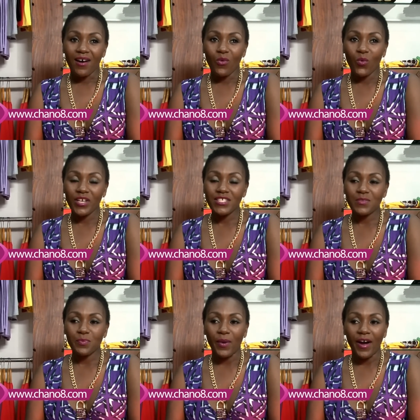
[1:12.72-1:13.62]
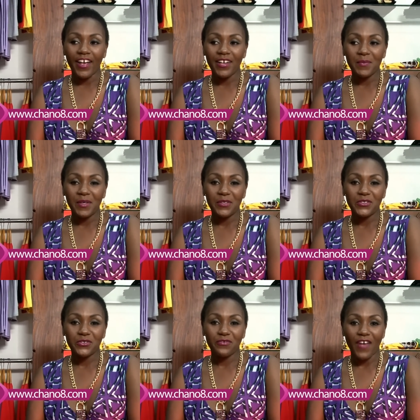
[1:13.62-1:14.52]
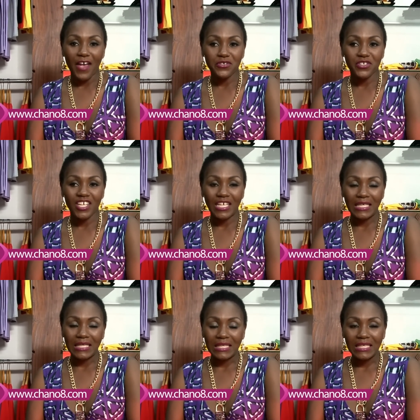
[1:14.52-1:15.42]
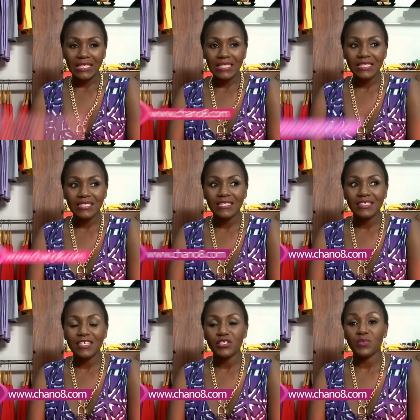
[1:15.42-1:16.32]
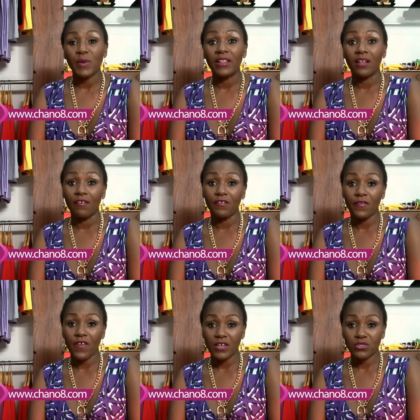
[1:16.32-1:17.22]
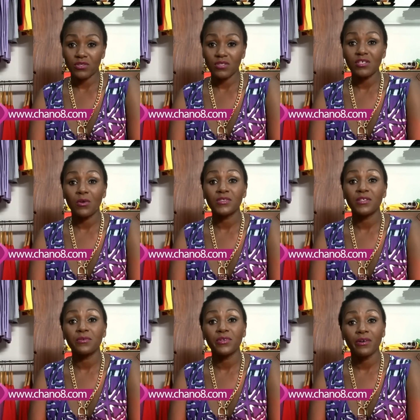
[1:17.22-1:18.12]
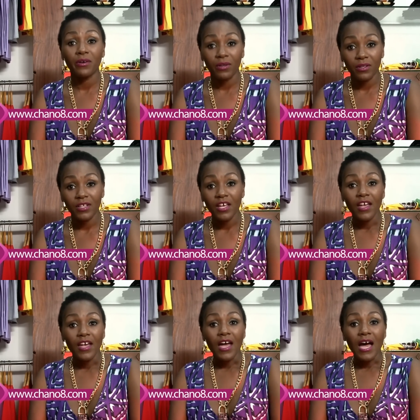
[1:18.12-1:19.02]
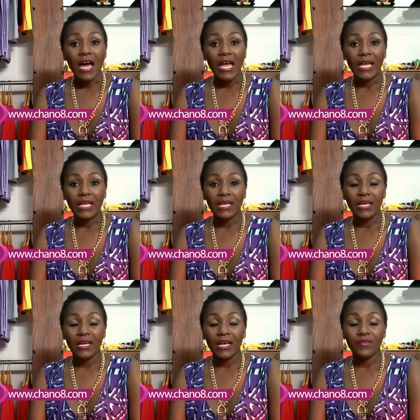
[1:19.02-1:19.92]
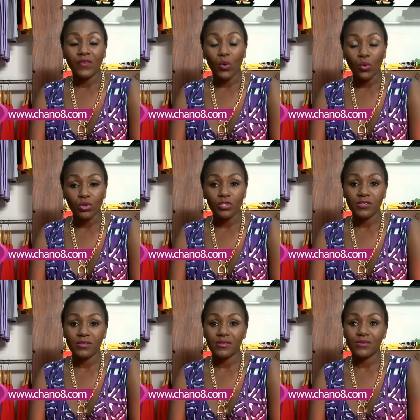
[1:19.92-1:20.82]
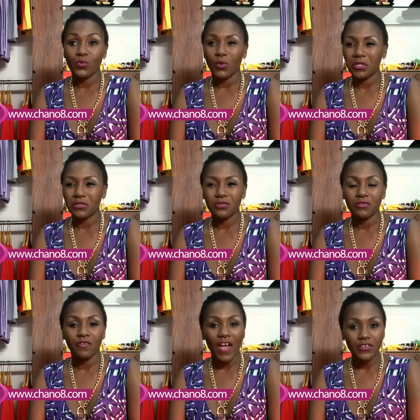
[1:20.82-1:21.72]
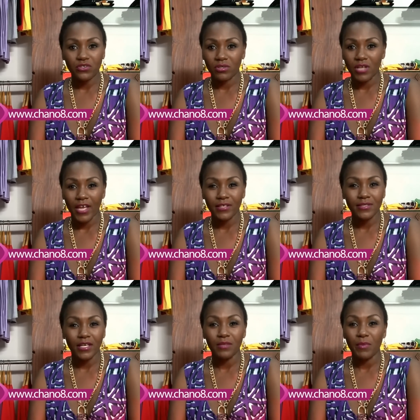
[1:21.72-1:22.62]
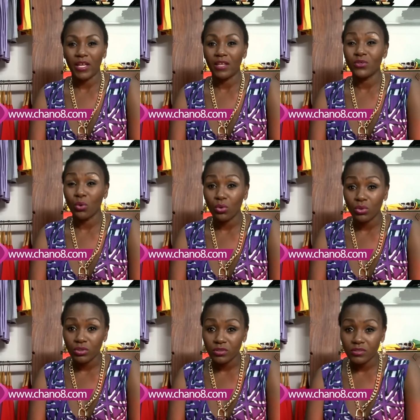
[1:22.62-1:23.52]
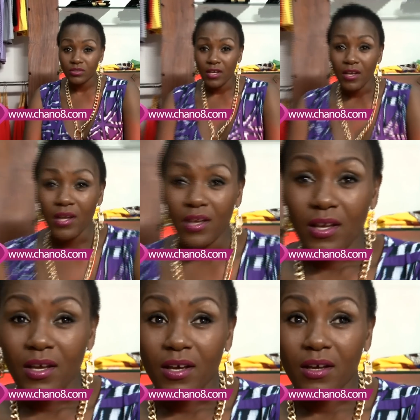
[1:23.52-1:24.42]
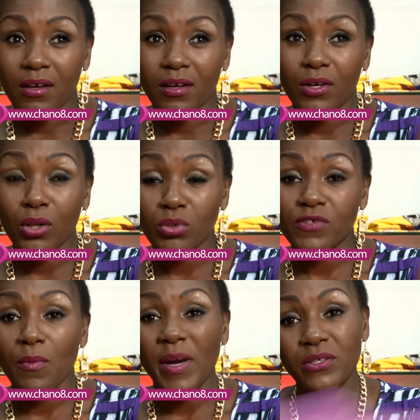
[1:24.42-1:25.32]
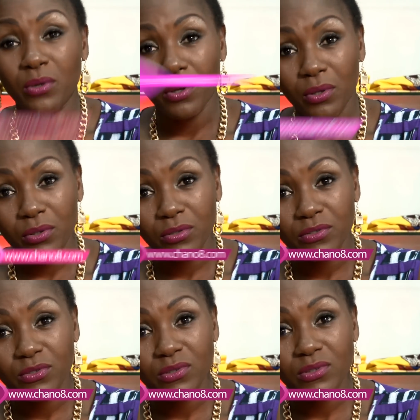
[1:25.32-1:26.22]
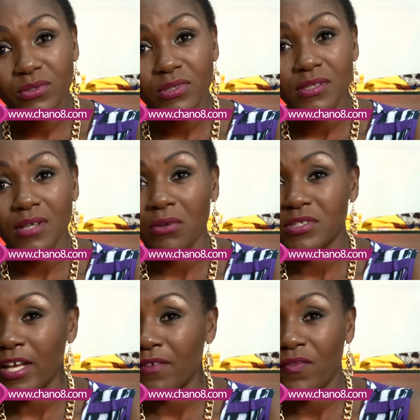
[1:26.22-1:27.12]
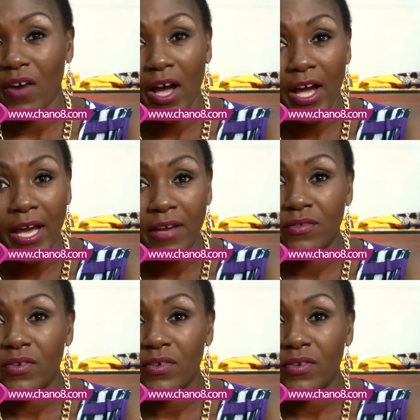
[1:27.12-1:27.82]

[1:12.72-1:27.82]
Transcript: What inspired me to do fashion is just my love for fashion. Since I was a little girl, I've always wanted to do fashion. I started making dolls, clothes for my dolls since I was like 5.